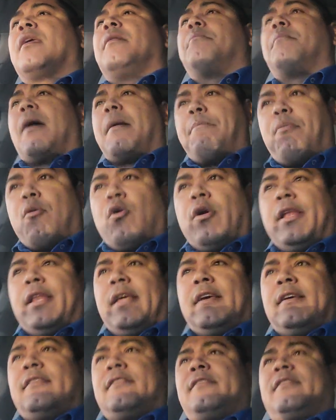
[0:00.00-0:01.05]
My point
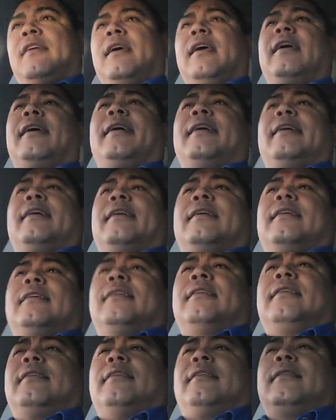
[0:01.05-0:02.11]
is,
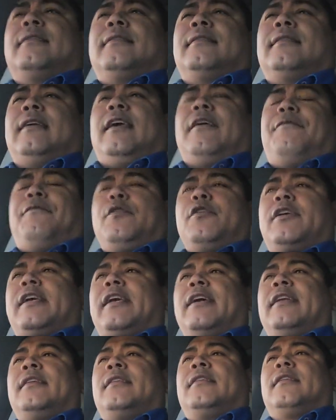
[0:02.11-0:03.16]
if you
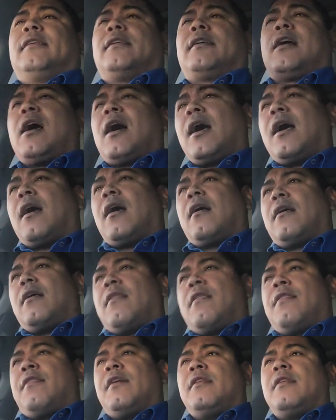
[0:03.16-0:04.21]
can cut
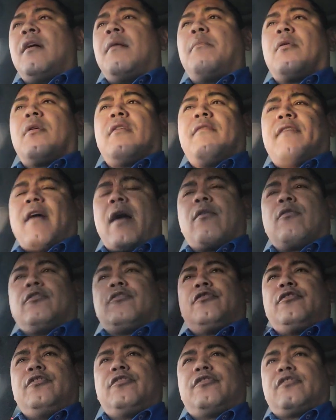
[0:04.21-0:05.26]
the number of
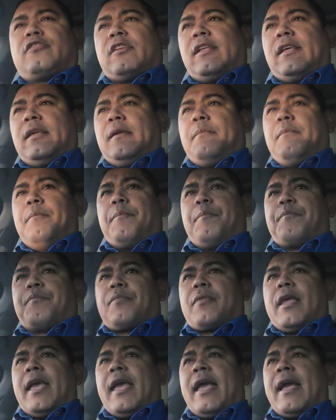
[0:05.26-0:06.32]
hours you sleep,
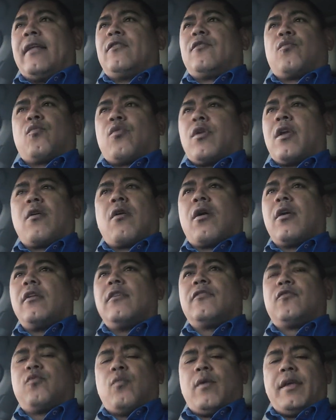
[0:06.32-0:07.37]
and
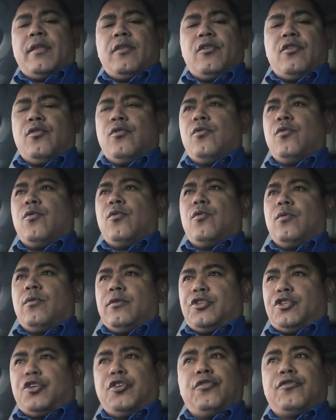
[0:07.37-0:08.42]
regardless when you
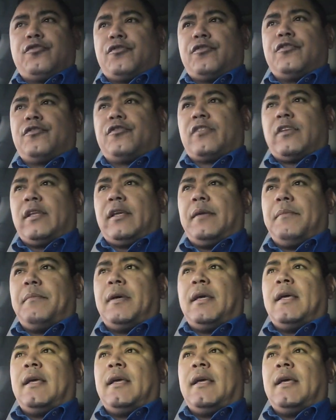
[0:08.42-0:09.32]
choose to sleep,